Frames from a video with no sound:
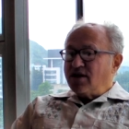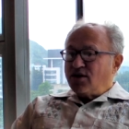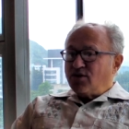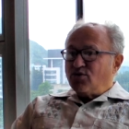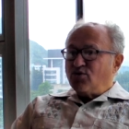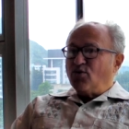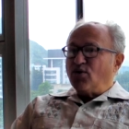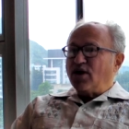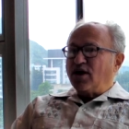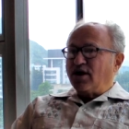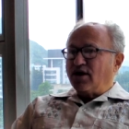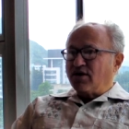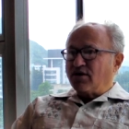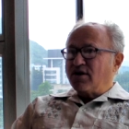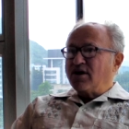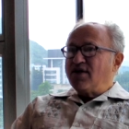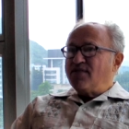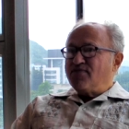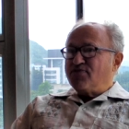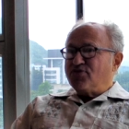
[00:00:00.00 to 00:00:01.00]

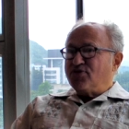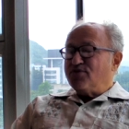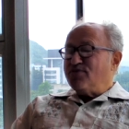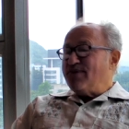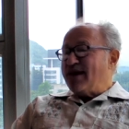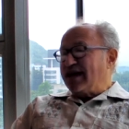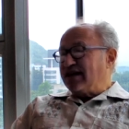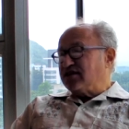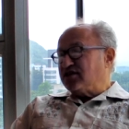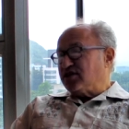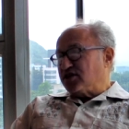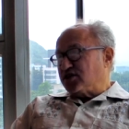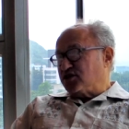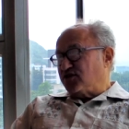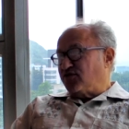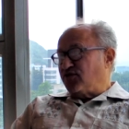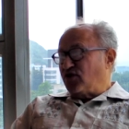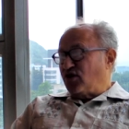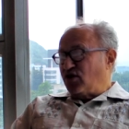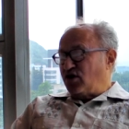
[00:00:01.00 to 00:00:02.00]
where the basics
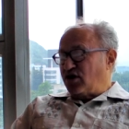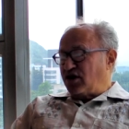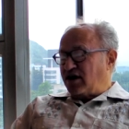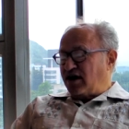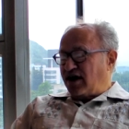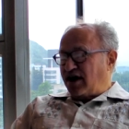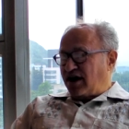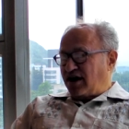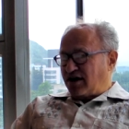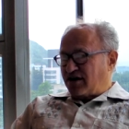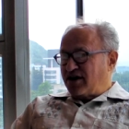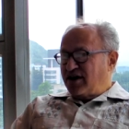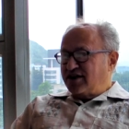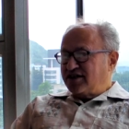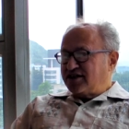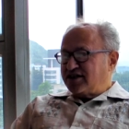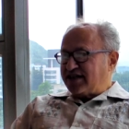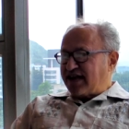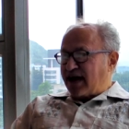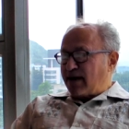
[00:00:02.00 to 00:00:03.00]
of law are
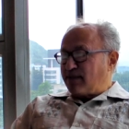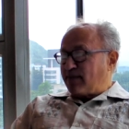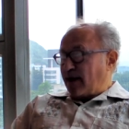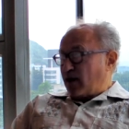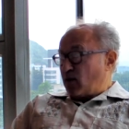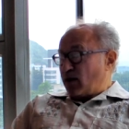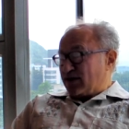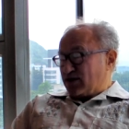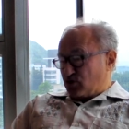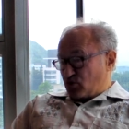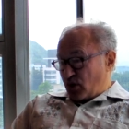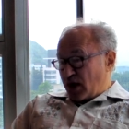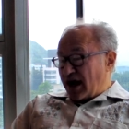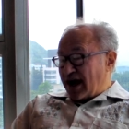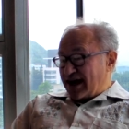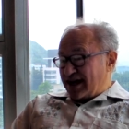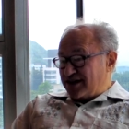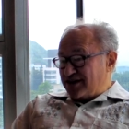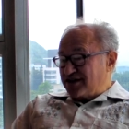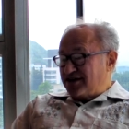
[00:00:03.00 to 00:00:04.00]
set by what's
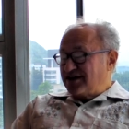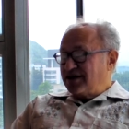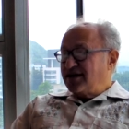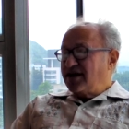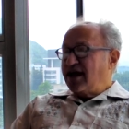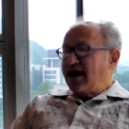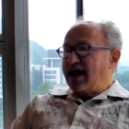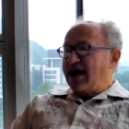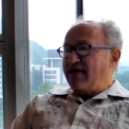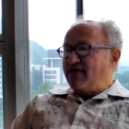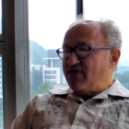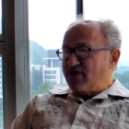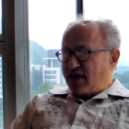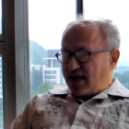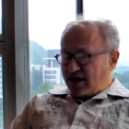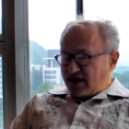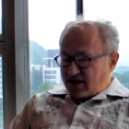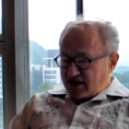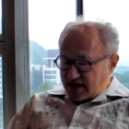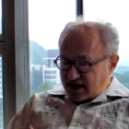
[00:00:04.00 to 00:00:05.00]
right, and
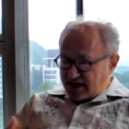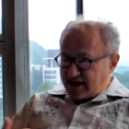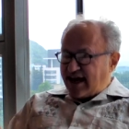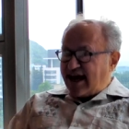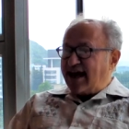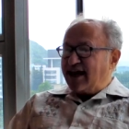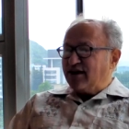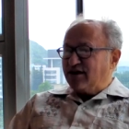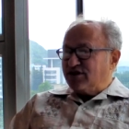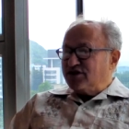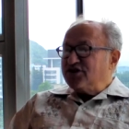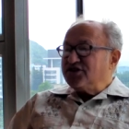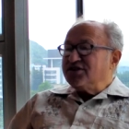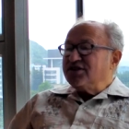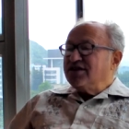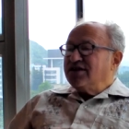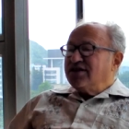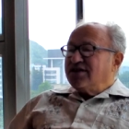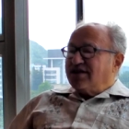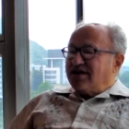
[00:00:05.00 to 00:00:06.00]
then
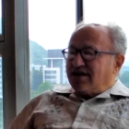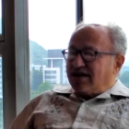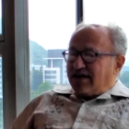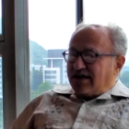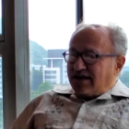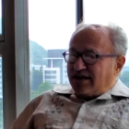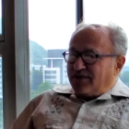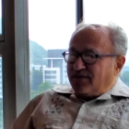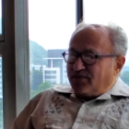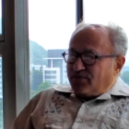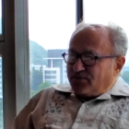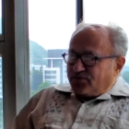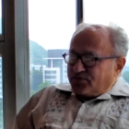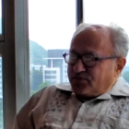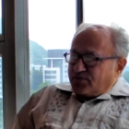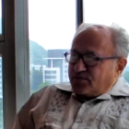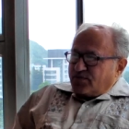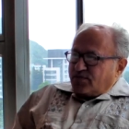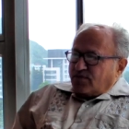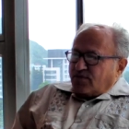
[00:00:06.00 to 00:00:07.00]
details. Uh,
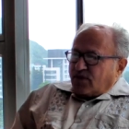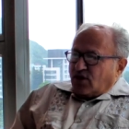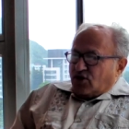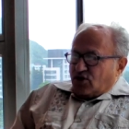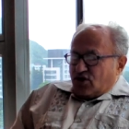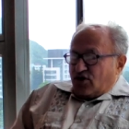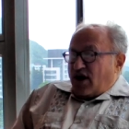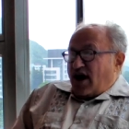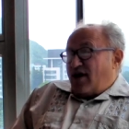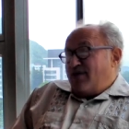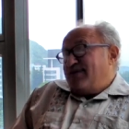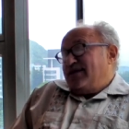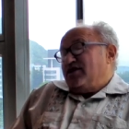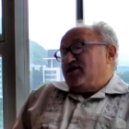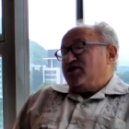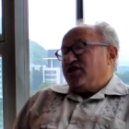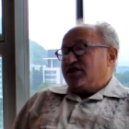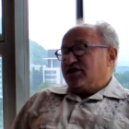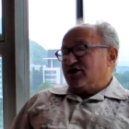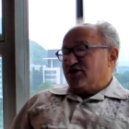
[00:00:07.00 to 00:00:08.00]
you know how many
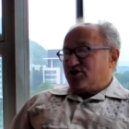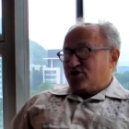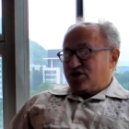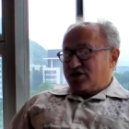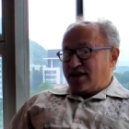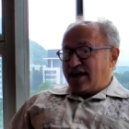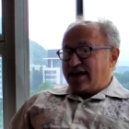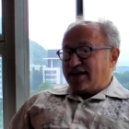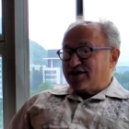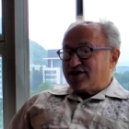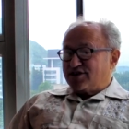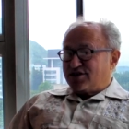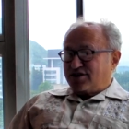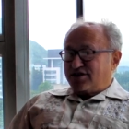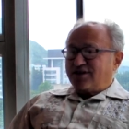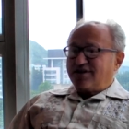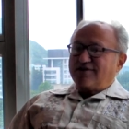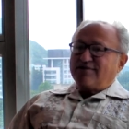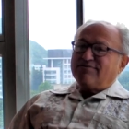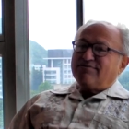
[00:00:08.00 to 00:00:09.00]
signatures it takes
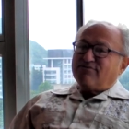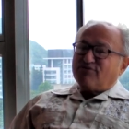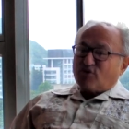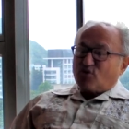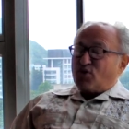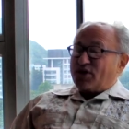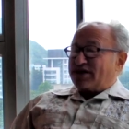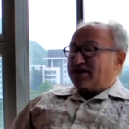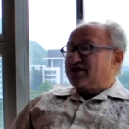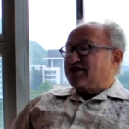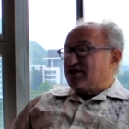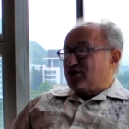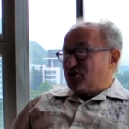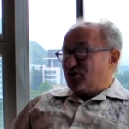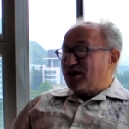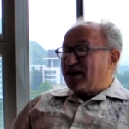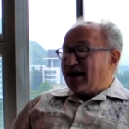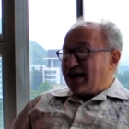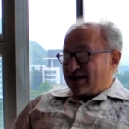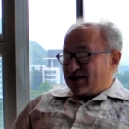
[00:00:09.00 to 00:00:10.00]
to for witnesses to
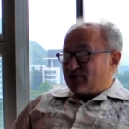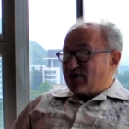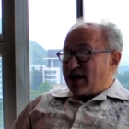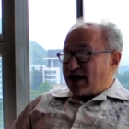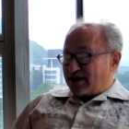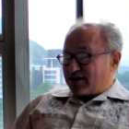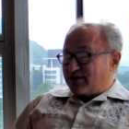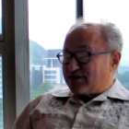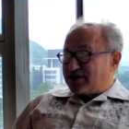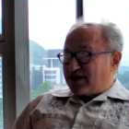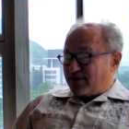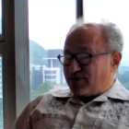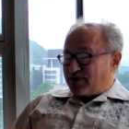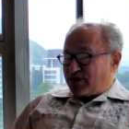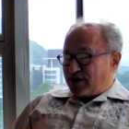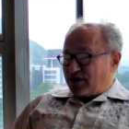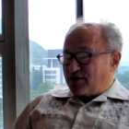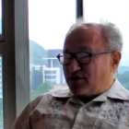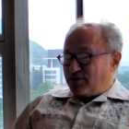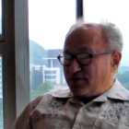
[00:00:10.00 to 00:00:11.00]
a contract or
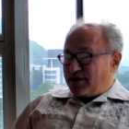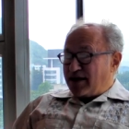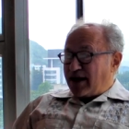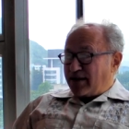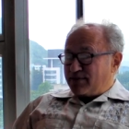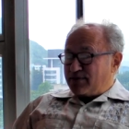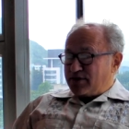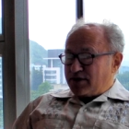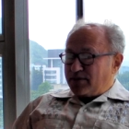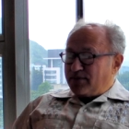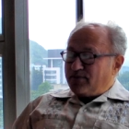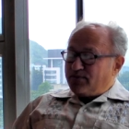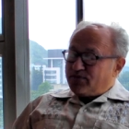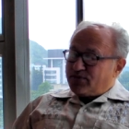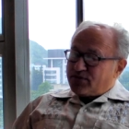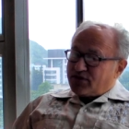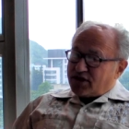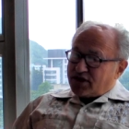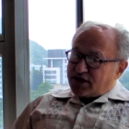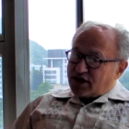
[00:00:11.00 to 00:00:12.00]
something could be mm-hmm. up to
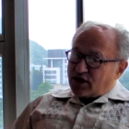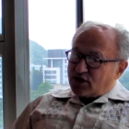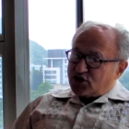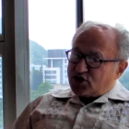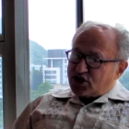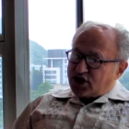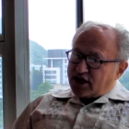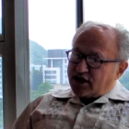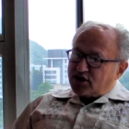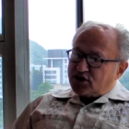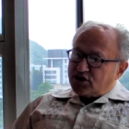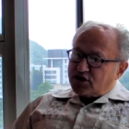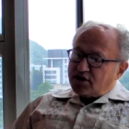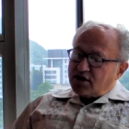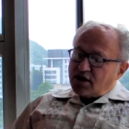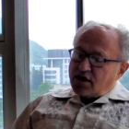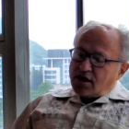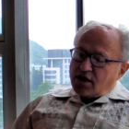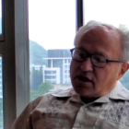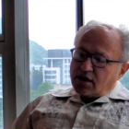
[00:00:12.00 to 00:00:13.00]
the negotiation.
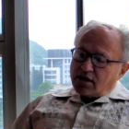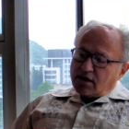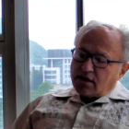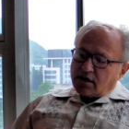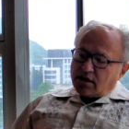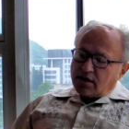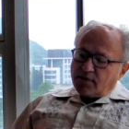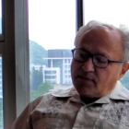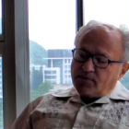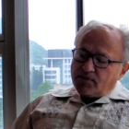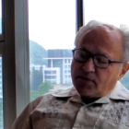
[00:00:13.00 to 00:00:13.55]
Uh,